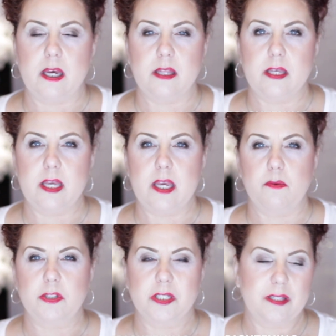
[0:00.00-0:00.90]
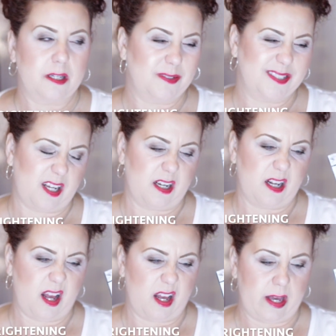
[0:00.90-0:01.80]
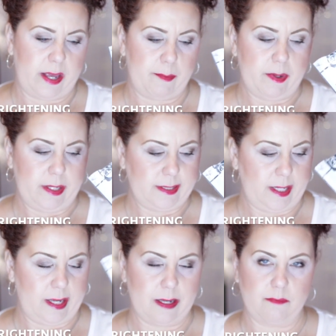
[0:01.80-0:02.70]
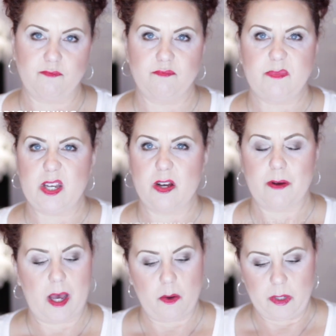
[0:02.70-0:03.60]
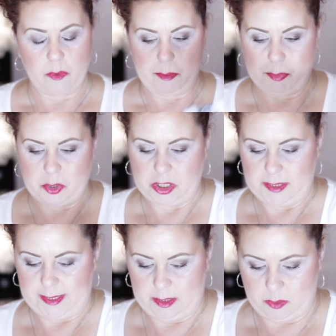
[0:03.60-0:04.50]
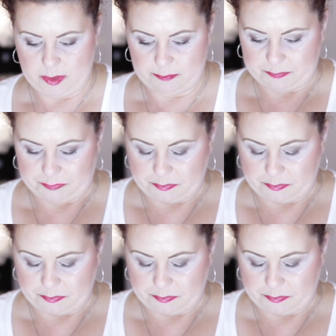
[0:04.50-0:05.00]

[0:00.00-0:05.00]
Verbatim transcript: I think, which I thought was kind of high, but um, no, I wouldn't repurchase those.